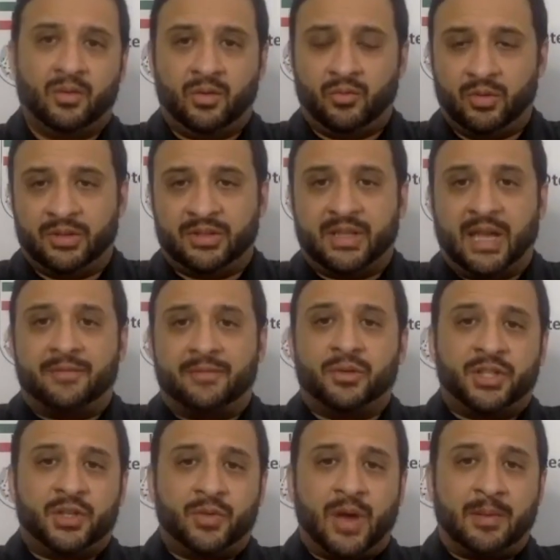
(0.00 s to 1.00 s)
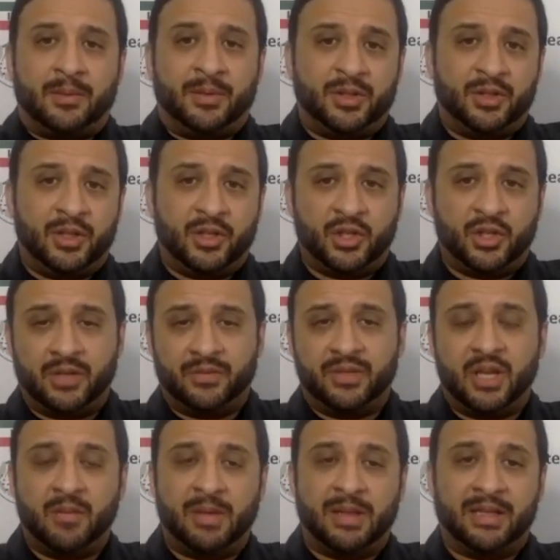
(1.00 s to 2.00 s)
Well, it's time for us to wrap up this edition of
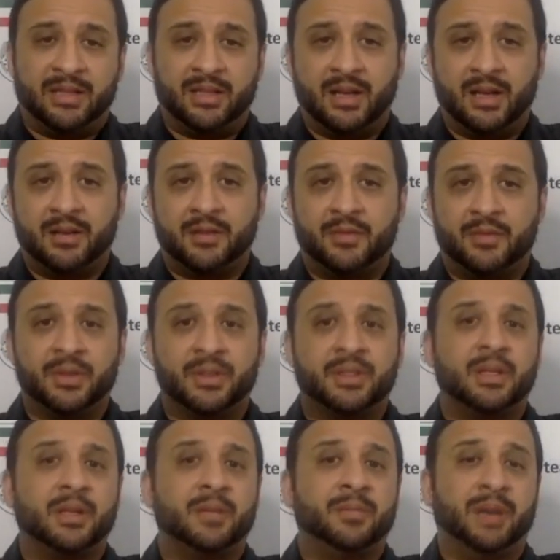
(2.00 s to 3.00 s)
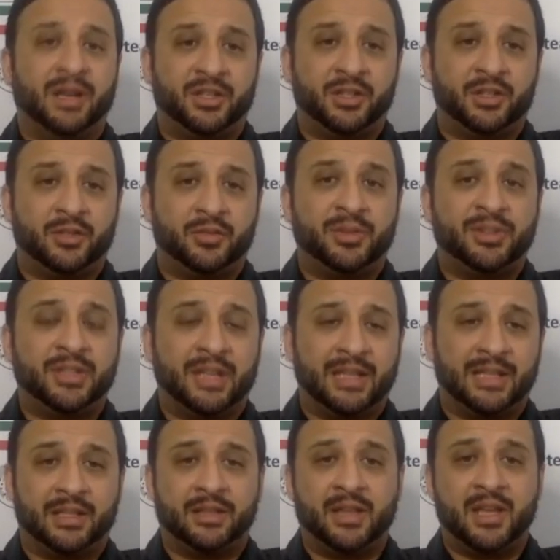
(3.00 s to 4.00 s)
Team Melli Talk. First, Pasha, just once again,
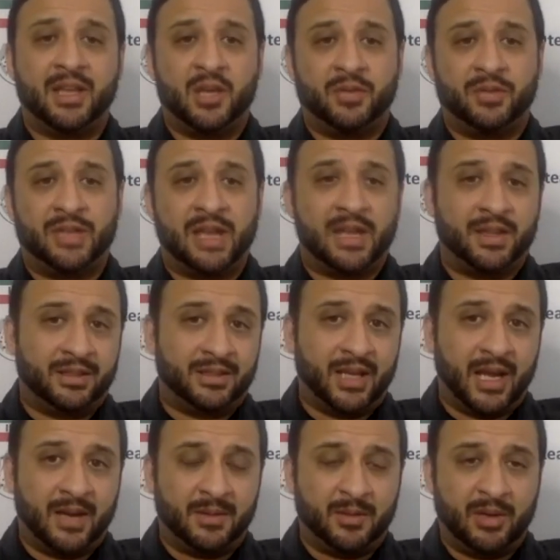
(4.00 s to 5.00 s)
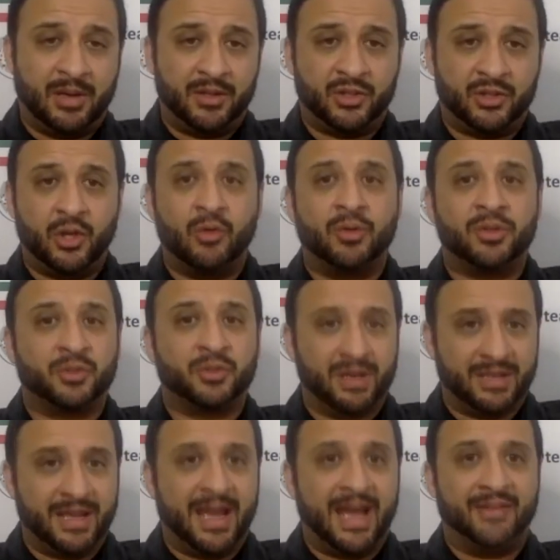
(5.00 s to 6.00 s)
like to thank you for taking the time to be on the show. It was great
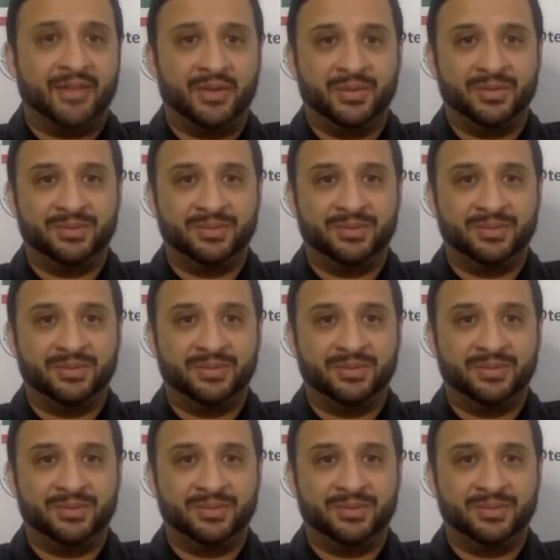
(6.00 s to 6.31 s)
to have you.